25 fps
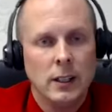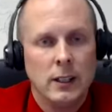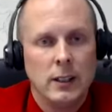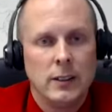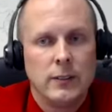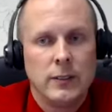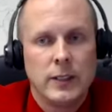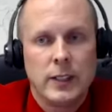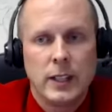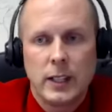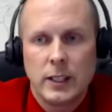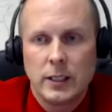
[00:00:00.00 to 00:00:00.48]

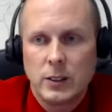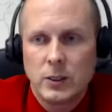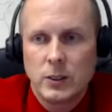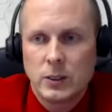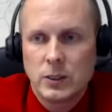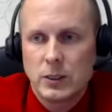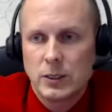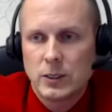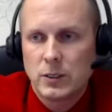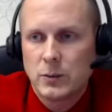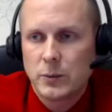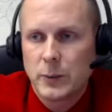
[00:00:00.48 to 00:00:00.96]
of a
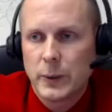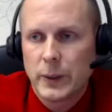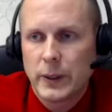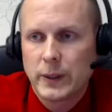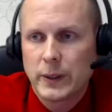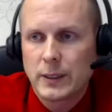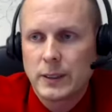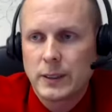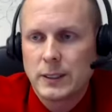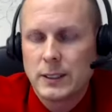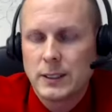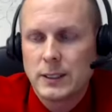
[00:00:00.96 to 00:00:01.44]
diagnosis of
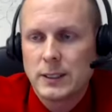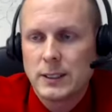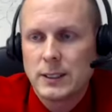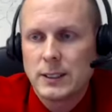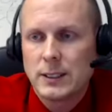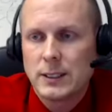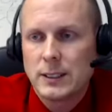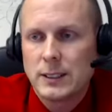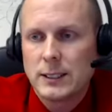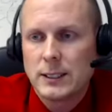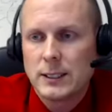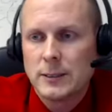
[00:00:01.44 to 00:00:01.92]
Parkinson's
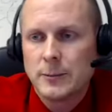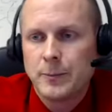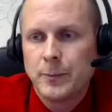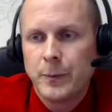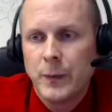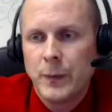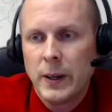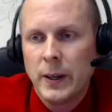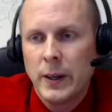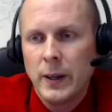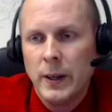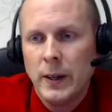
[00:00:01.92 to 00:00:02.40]
disease.
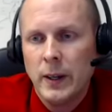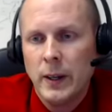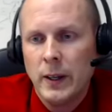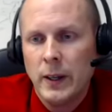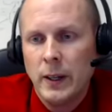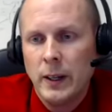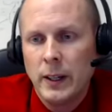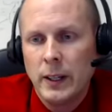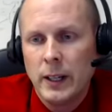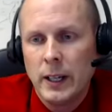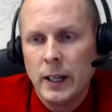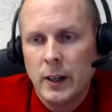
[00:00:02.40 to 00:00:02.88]

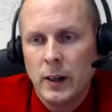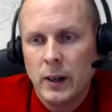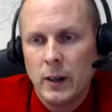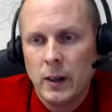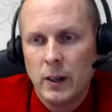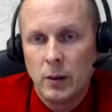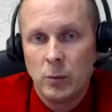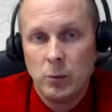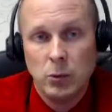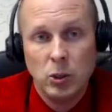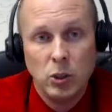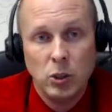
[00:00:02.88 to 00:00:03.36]
Now,
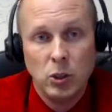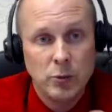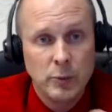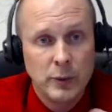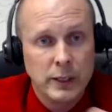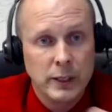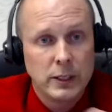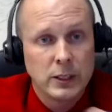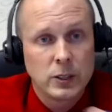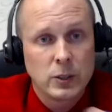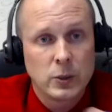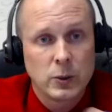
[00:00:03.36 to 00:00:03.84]
a
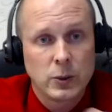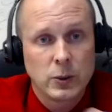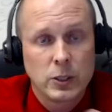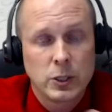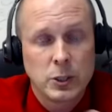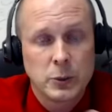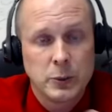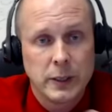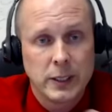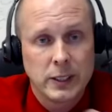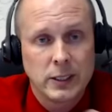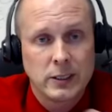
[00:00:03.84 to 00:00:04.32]
movement disorder
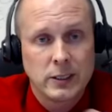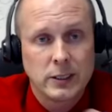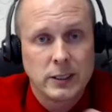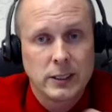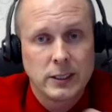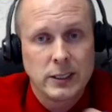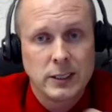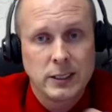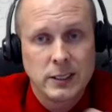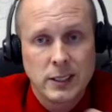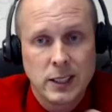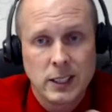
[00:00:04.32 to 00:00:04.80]

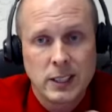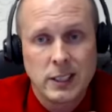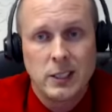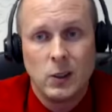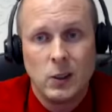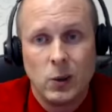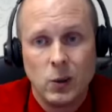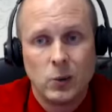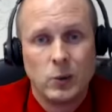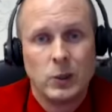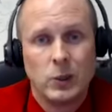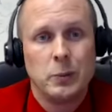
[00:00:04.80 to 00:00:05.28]
specialist is not the
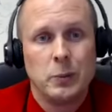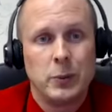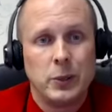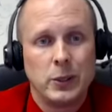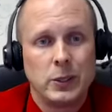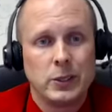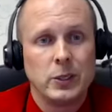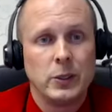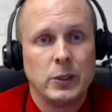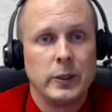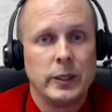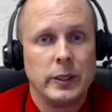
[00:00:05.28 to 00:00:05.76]
only
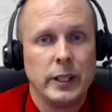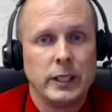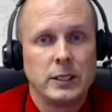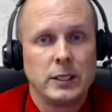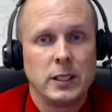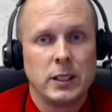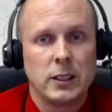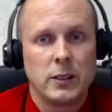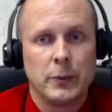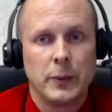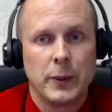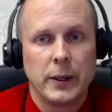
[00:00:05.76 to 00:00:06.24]
person who takes
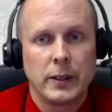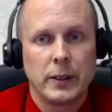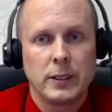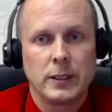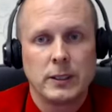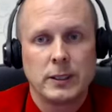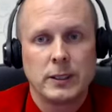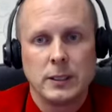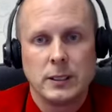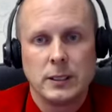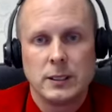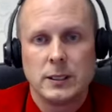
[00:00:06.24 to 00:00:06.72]
care of
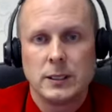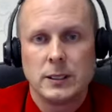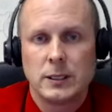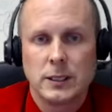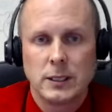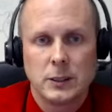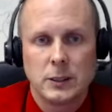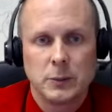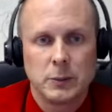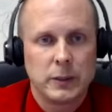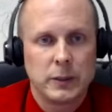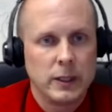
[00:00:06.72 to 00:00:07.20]
Parkinson's
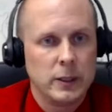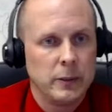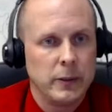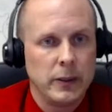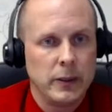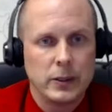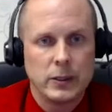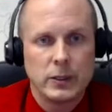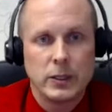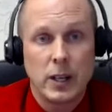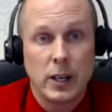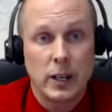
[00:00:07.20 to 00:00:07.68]
disease. Believe me,
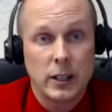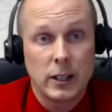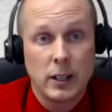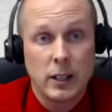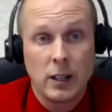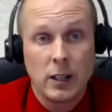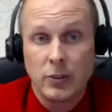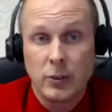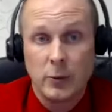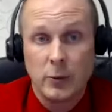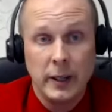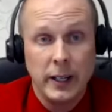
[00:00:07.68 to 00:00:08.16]
there's not
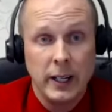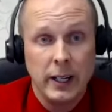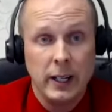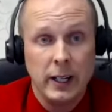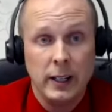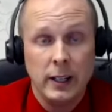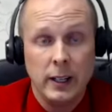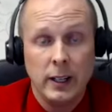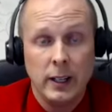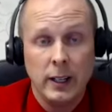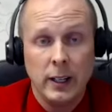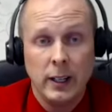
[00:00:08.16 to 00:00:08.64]
enough of
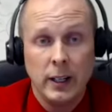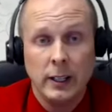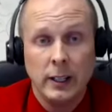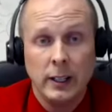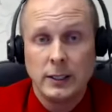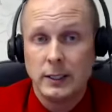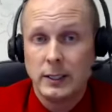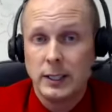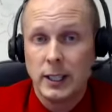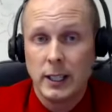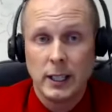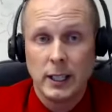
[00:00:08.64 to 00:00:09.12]
me
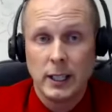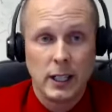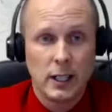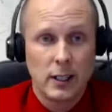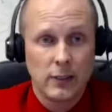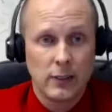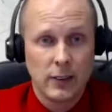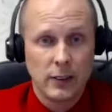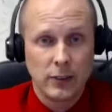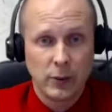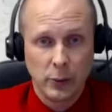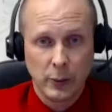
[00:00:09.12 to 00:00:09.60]
to take care
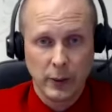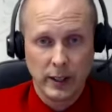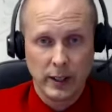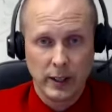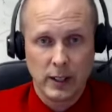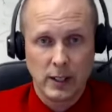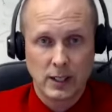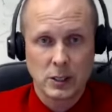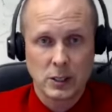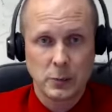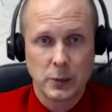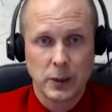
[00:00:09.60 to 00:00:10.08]
of everybody
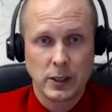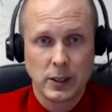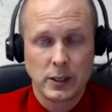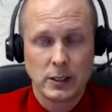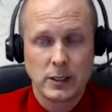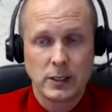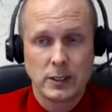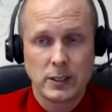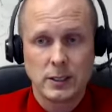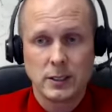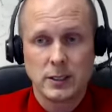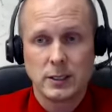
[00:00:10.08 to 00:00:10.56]
that has
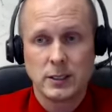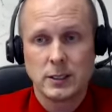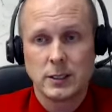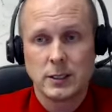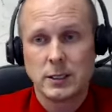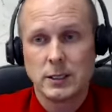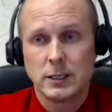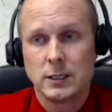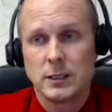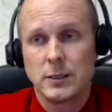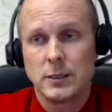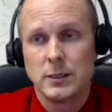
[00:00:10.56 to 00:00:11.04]
Parkinson's
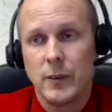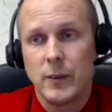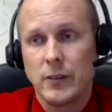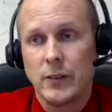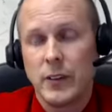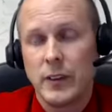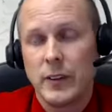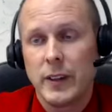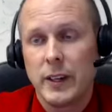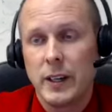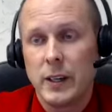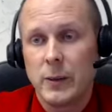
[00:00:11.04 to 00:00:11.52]
disease. If
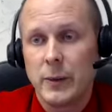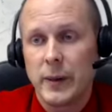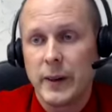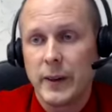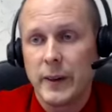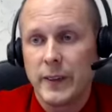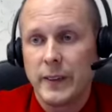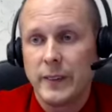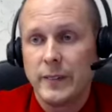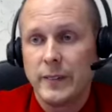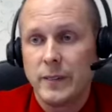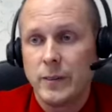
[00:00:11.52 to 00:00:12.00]
you think about
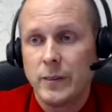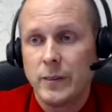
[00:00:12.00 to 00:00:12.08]
the,